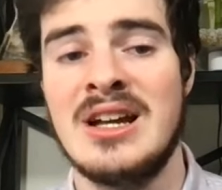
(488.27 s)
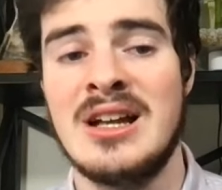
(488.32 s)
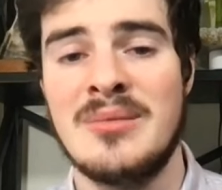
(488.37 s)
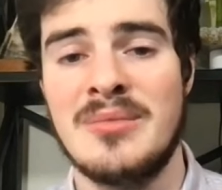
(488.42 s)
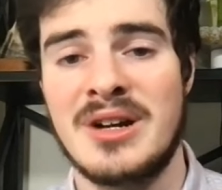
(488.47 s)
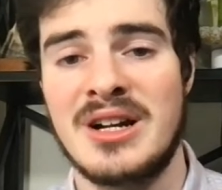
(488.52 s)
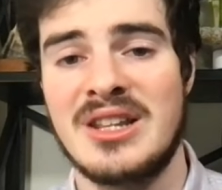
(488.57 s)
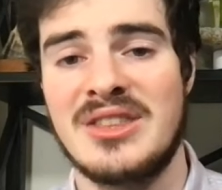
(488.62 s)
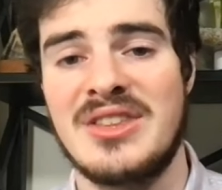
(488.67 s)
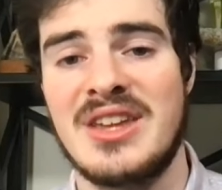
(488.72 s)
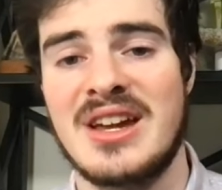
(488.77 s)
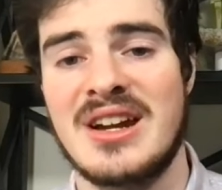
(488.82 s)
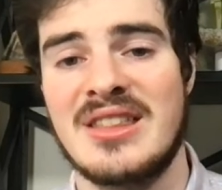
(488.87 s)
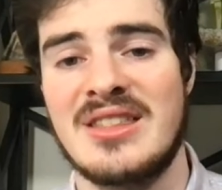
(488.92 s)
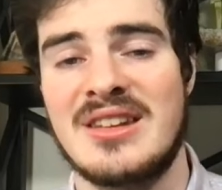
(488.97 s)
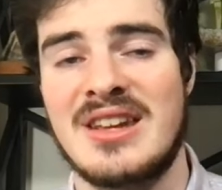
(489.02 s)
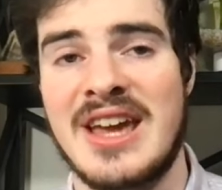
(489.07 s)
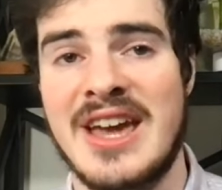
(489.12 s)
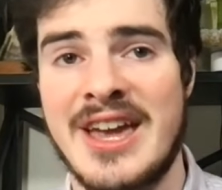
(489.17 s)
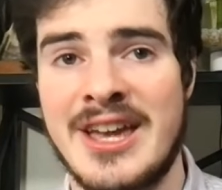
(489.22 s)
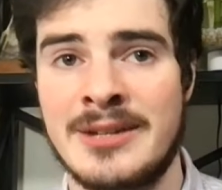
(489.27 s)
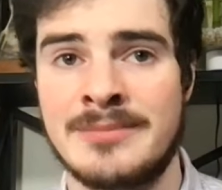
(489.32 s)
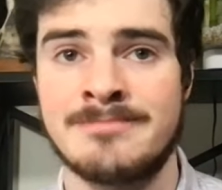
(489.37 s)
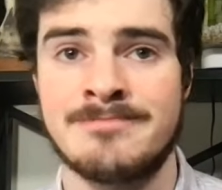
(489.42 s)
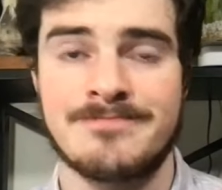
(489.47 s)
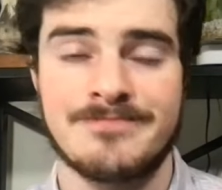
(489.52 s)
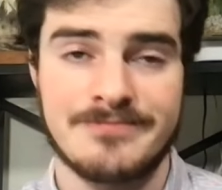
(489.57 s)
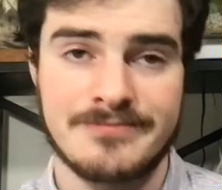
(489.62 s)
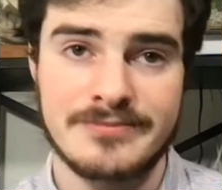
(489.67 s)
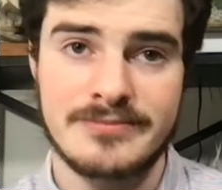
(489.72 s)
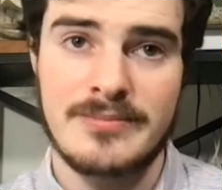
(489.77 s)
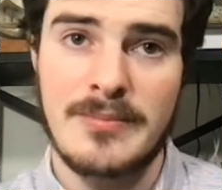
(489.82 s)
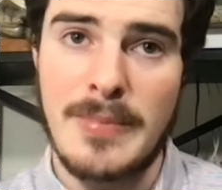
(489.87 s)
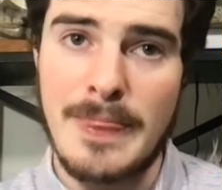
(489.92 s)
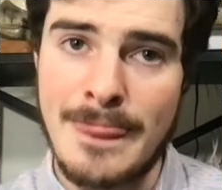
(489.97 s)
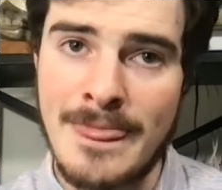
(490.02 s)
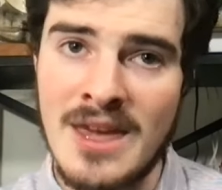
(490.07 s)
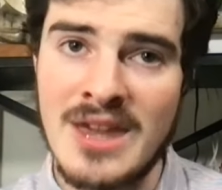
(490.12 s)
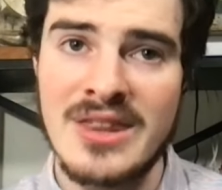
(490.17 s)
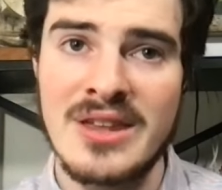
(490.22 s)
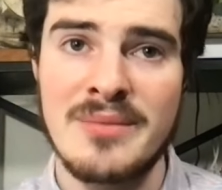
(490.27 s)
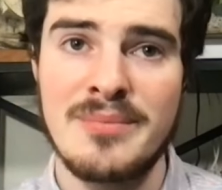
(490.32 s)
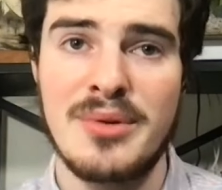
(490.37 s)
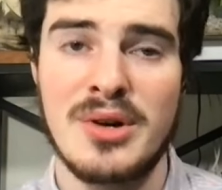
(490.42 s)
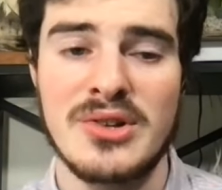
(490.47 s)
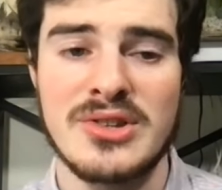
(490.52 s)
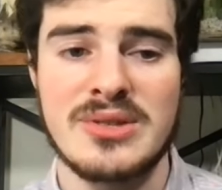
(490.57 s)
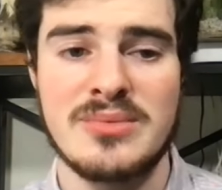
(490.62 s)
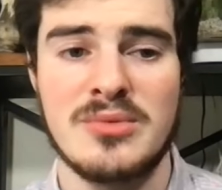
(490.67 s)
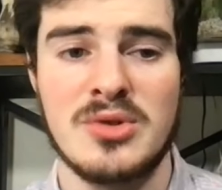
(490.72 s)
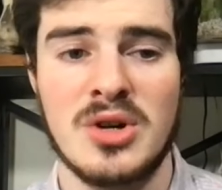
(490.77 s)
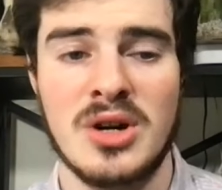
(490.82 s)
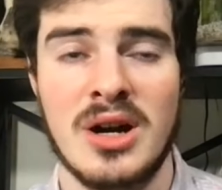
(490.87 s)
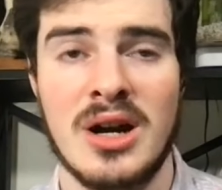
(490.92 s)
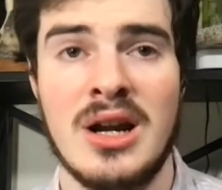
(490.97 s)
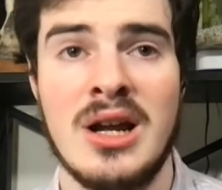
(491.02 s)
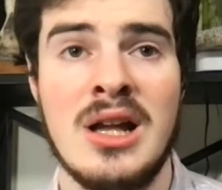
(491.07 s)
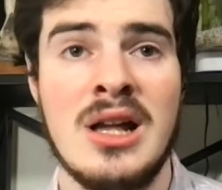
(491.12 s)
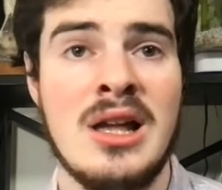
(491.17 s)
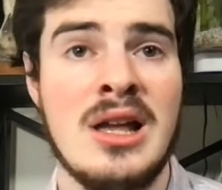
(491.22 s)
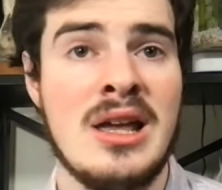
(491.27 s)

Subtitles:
But at the end of the day, I think Baltimore